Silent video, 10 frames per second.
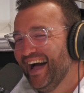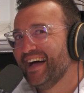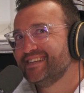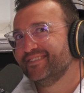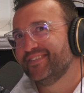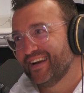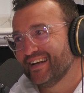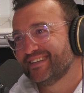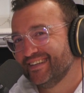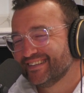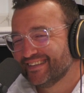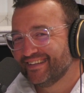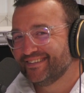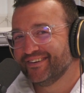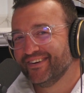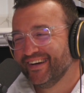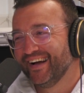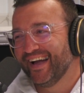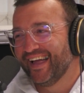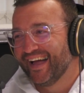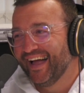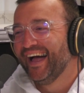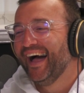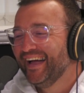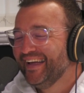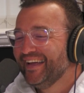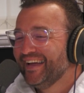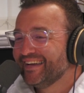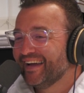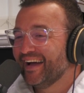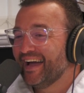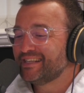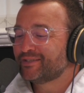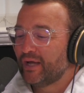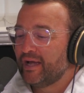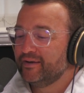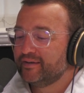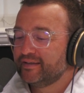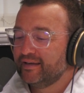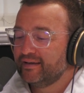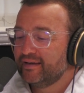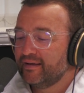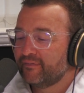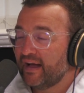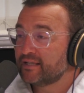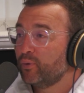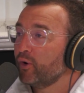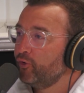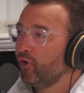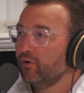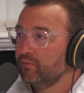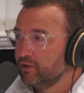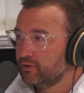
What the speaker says: As if I'd ask you to sing, Joe. Yeah, and that's what normal